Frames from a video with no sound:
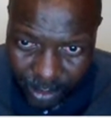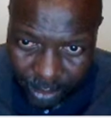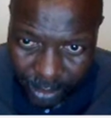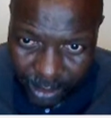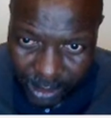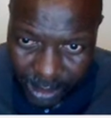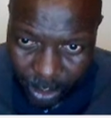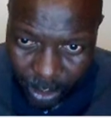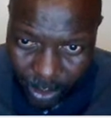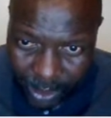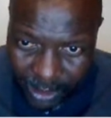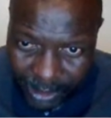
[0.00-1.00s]
It's now
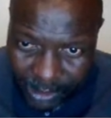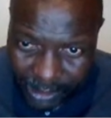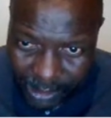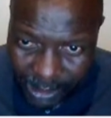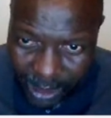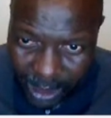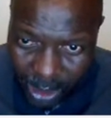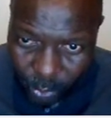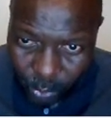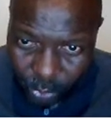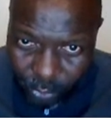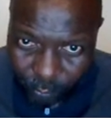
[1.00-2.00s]
1 resistor,
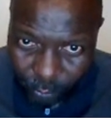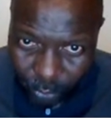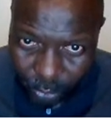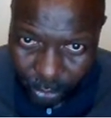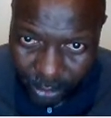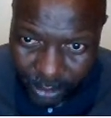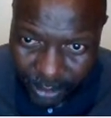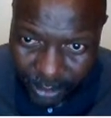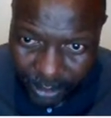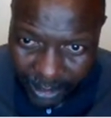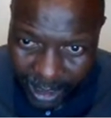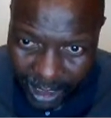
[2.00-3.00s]
which we've called
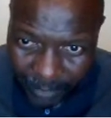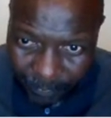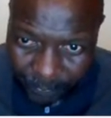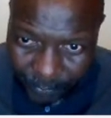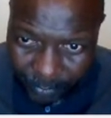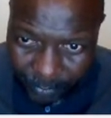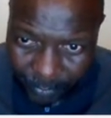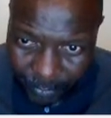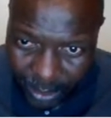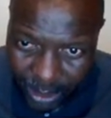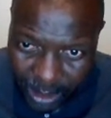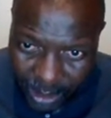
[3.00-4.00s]
3R.
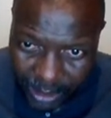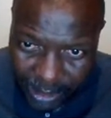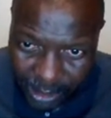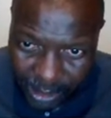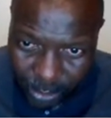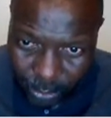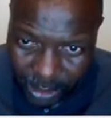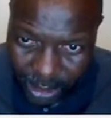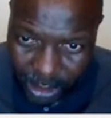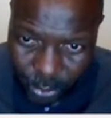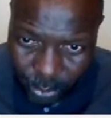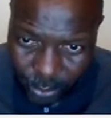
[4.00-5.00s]
And it's connected
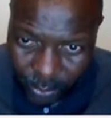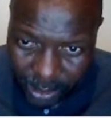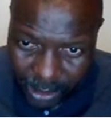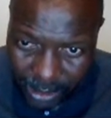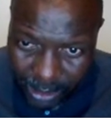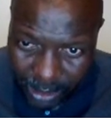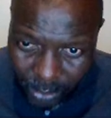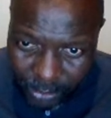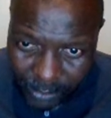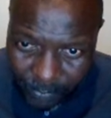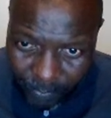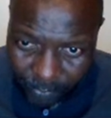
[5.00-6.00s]
to ground.
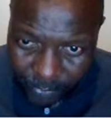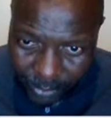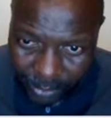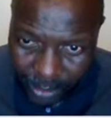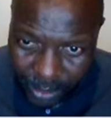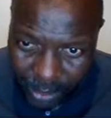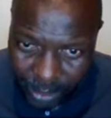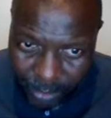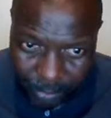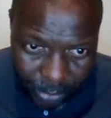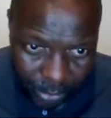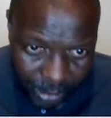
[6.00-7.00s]

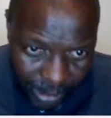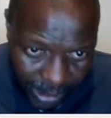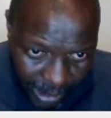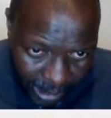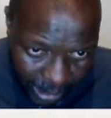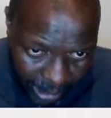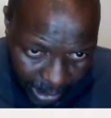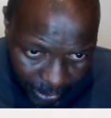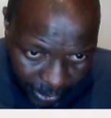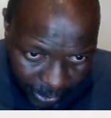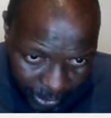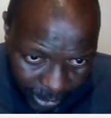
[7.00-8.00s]
Because they were
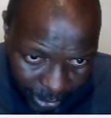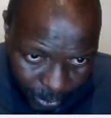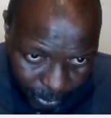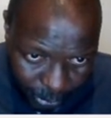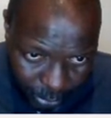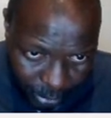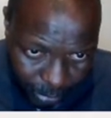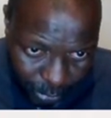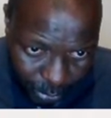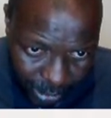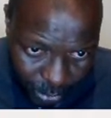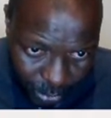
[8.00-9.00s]
connected to, both of them were
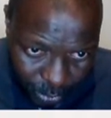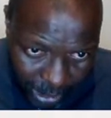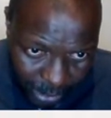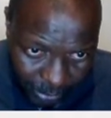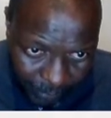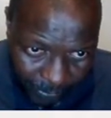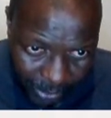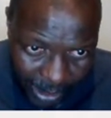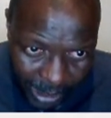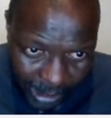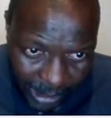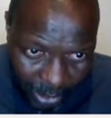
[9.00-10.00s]
connected to ground.
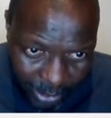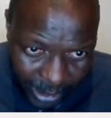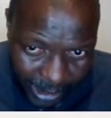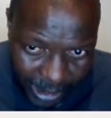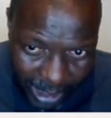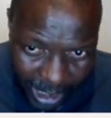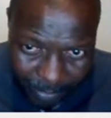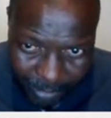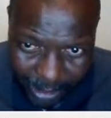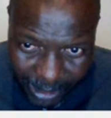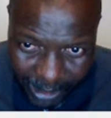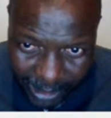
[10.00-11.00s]
Now they come
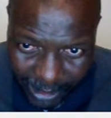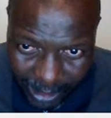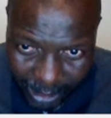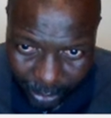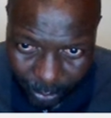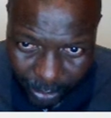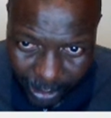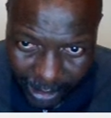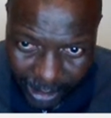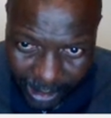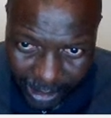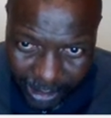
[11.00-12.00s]
there and they
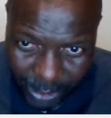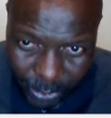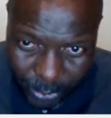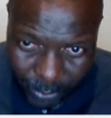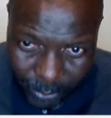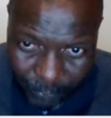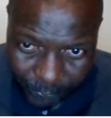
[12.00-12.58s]
connect to